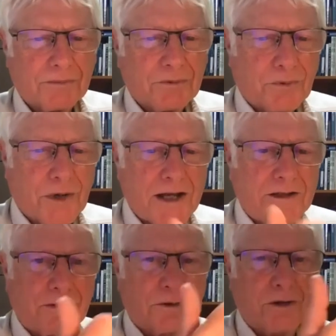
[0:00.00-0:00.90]
right
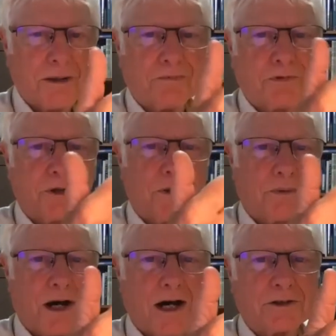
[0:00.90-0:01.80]
grip for your
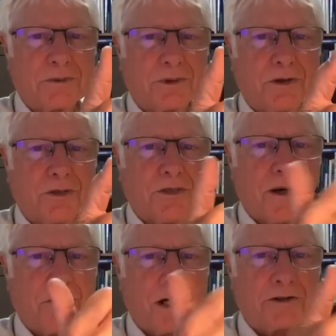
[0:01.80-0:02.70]
rod is with your
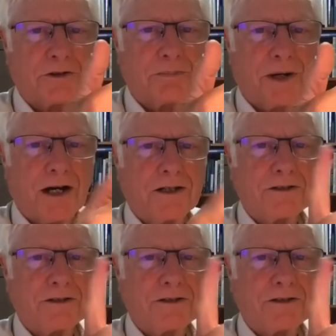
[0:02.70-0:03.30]
thumb on the spine.